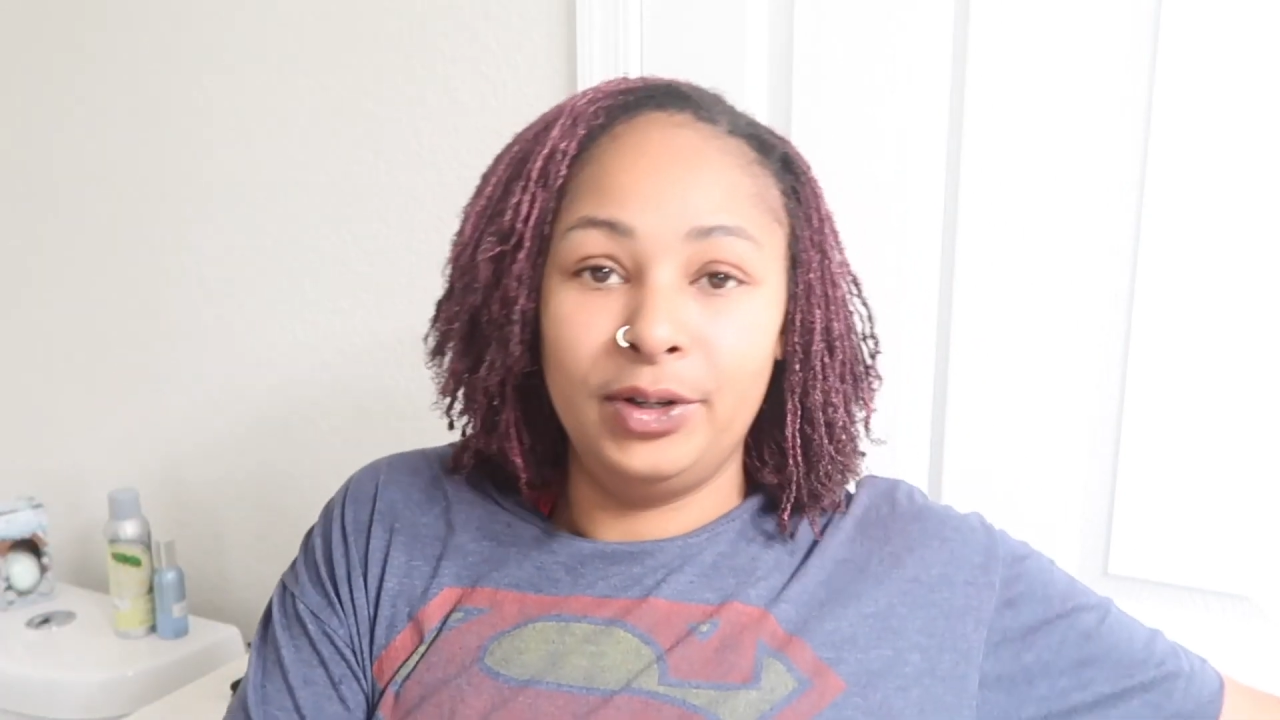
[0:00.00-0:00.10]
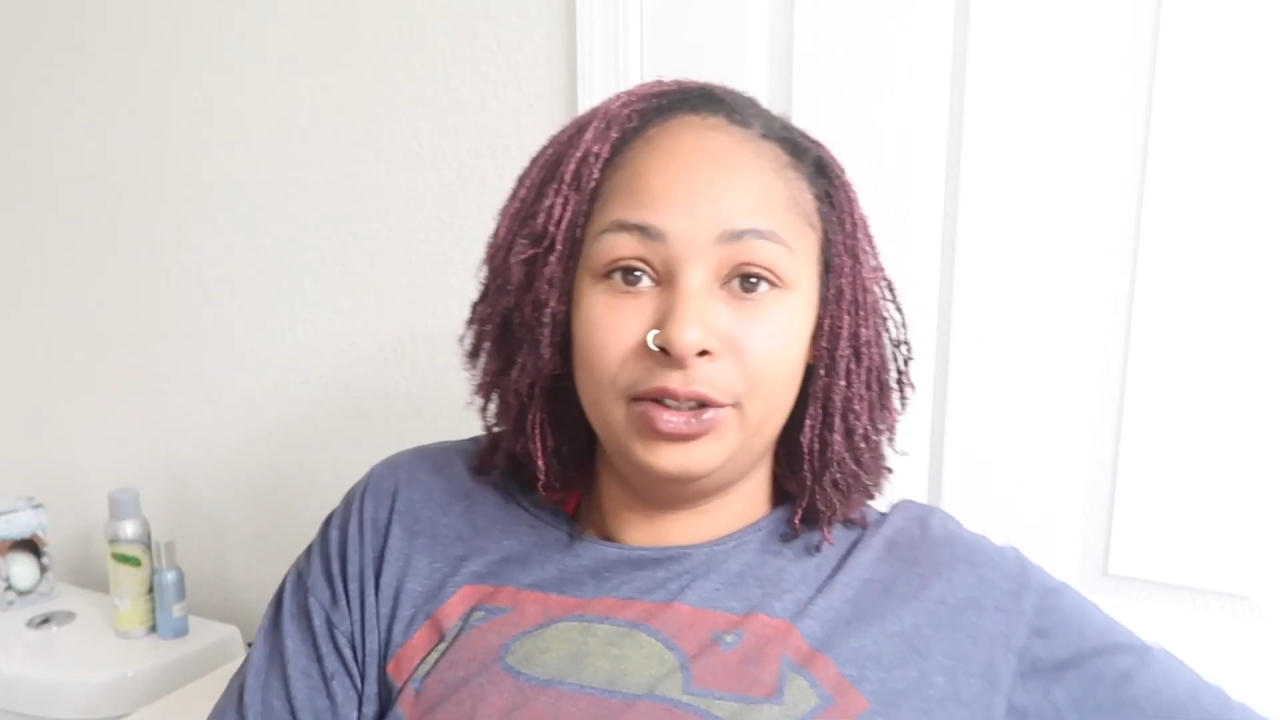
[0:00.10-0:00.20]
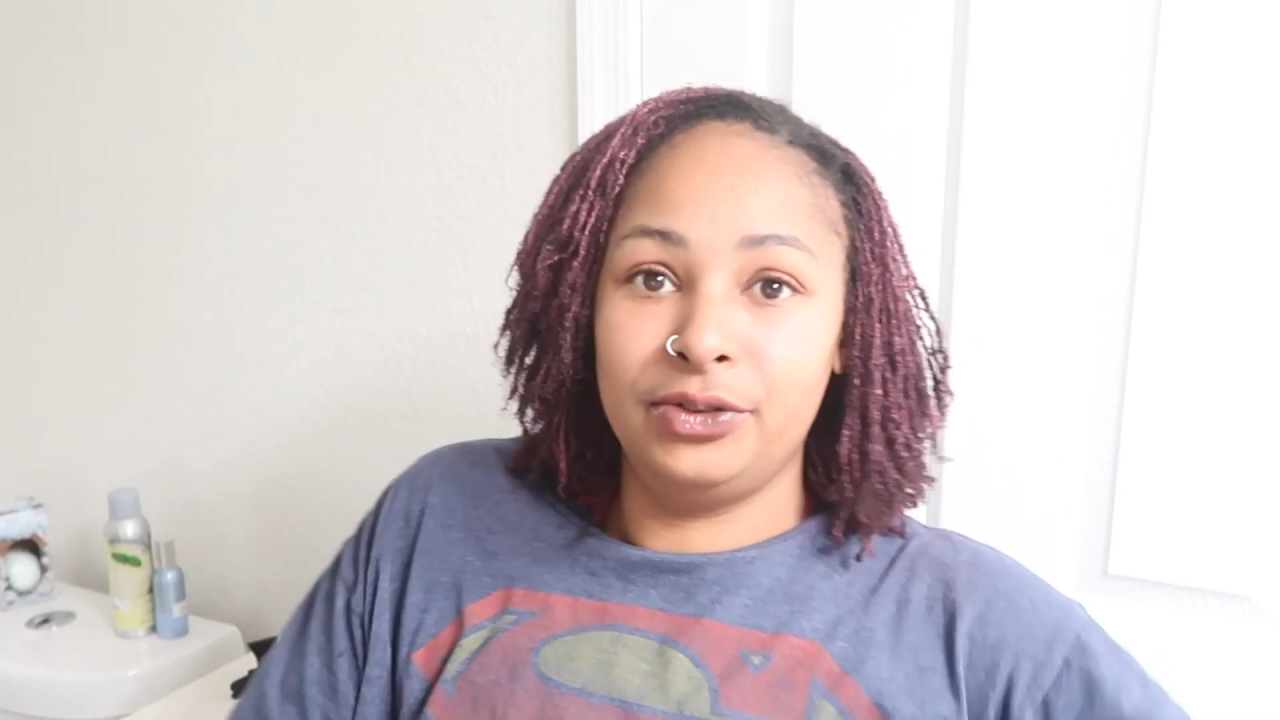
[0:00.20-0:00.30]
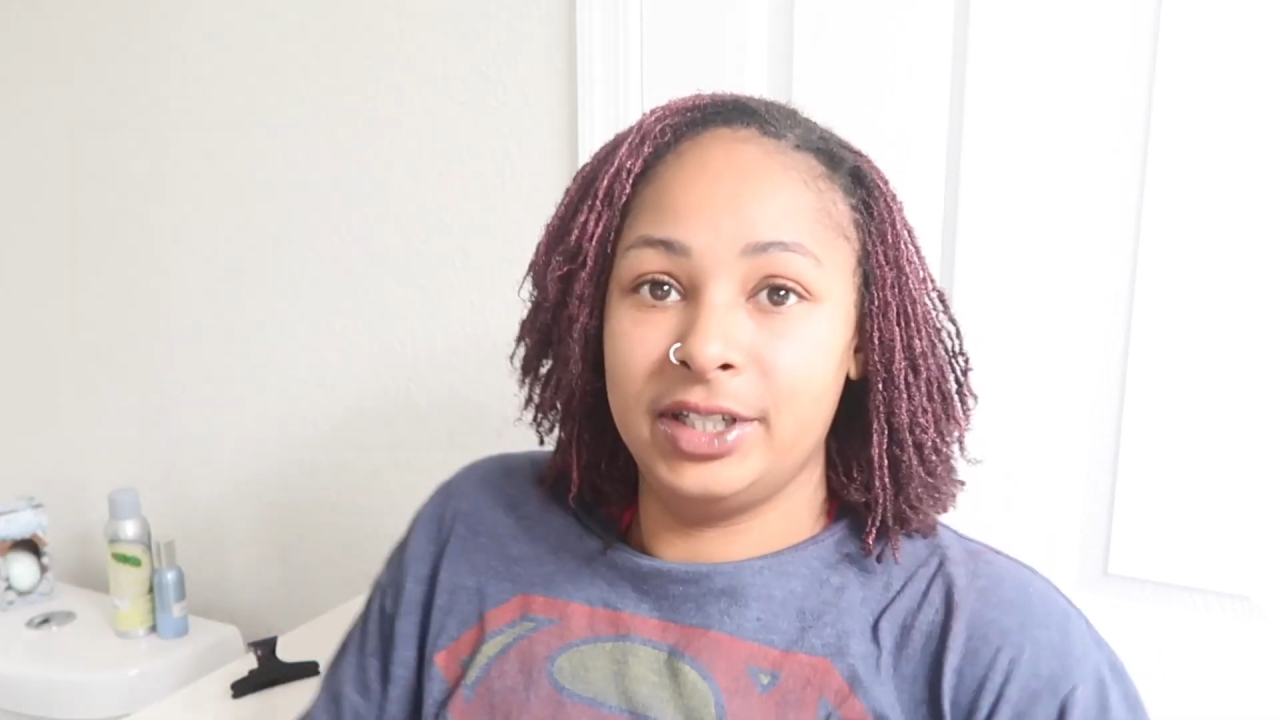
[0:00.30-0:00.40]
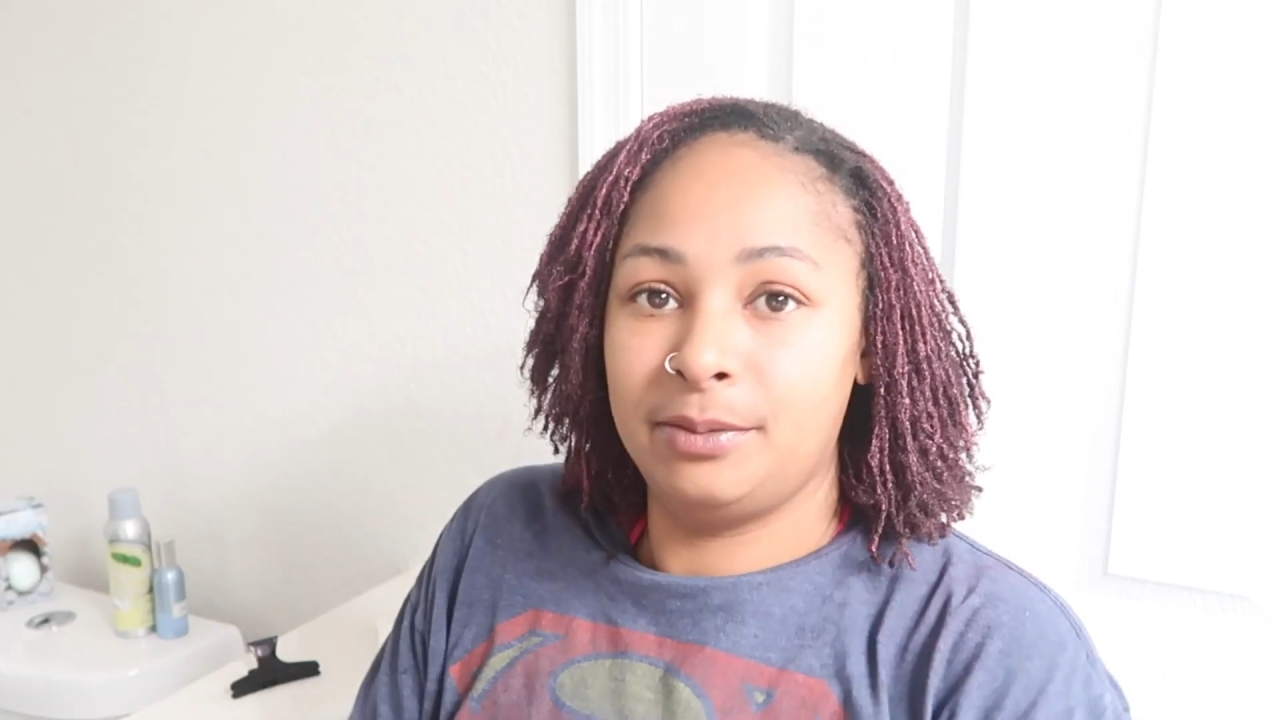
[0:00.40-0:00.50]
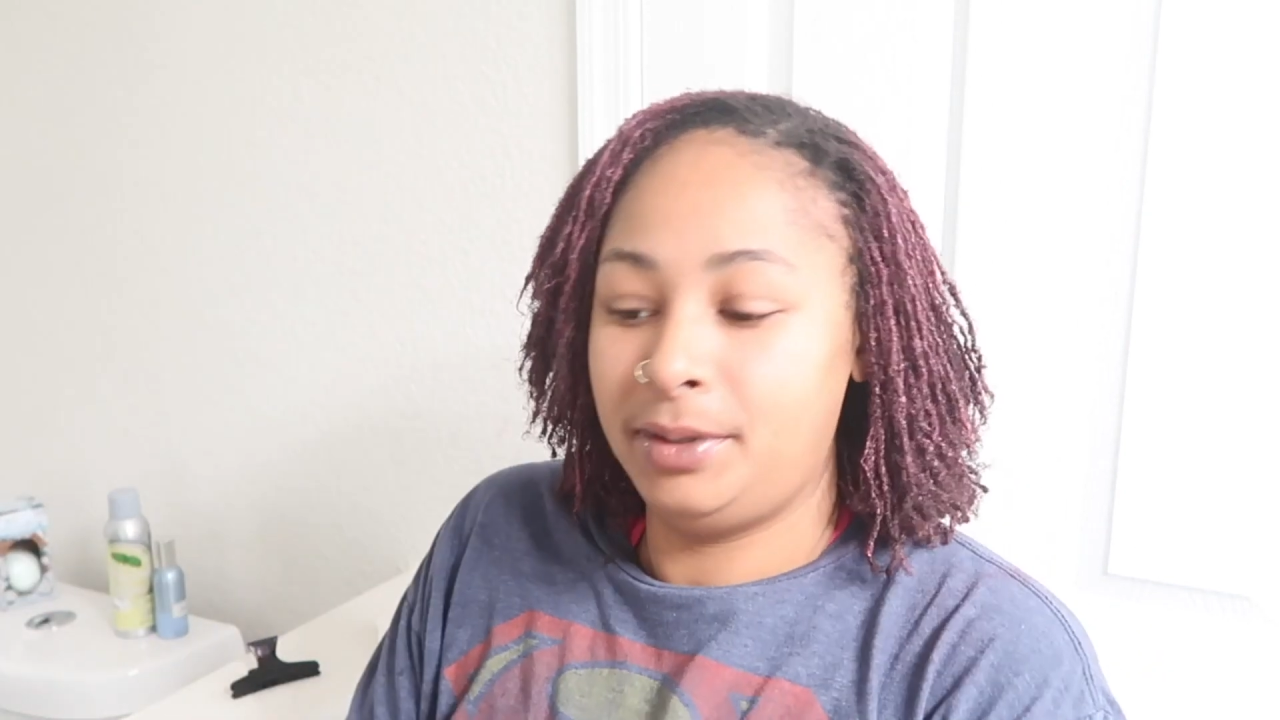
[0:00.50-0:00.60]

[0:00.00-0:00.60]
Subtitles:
going to just